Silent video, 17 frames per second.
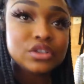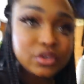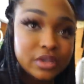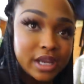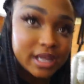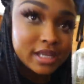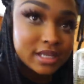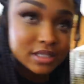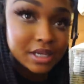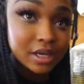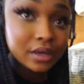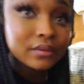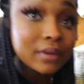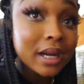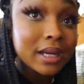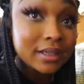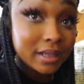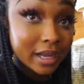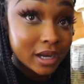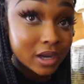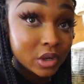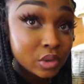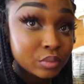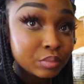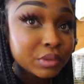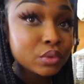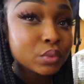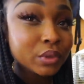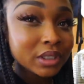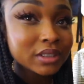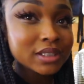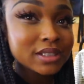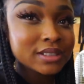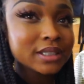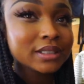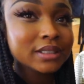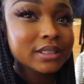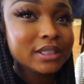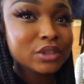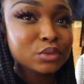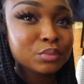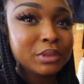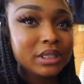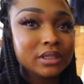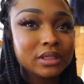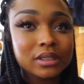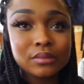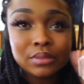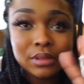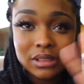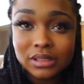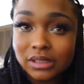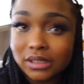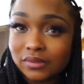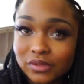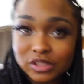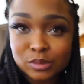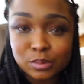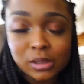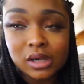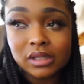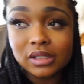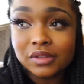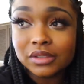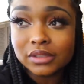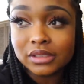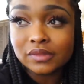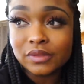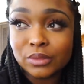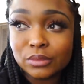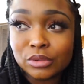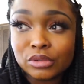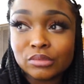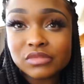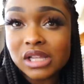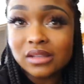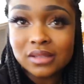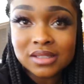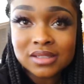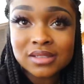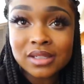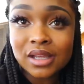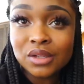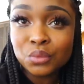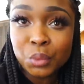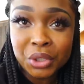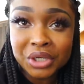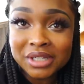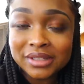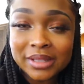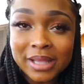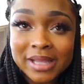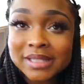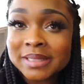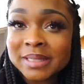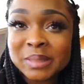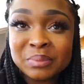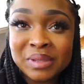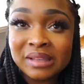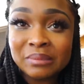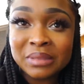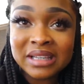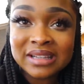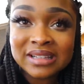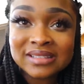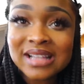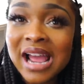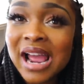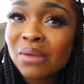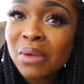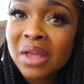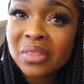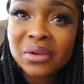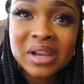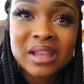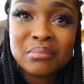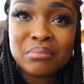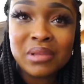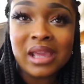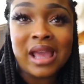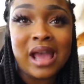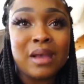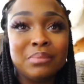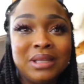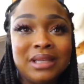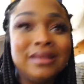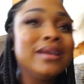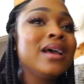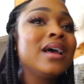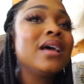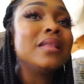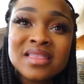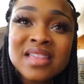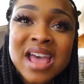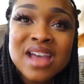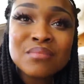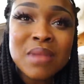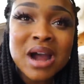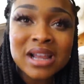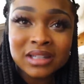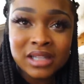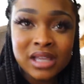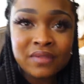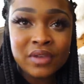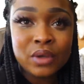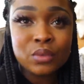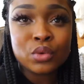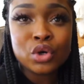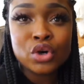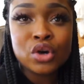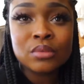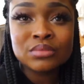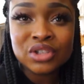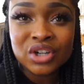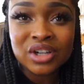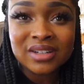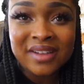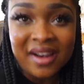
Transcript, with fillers: So yeah, he's here right now, but realistically, he'll be in a completely different spot in the living room in the sun where he likes to be because I'd rather him be happy than my living room look